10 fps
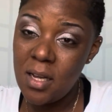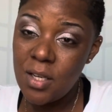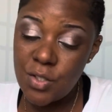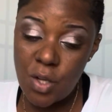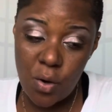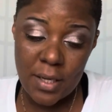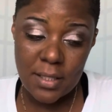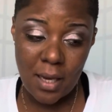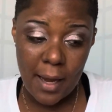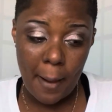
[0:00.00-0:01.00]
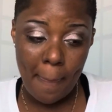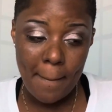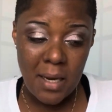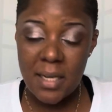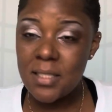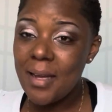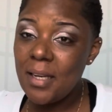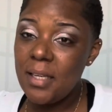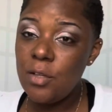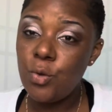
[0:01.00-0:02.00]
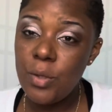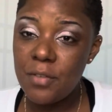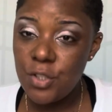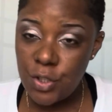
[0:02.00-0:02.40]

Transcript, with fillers: So it's like it's like an equal give and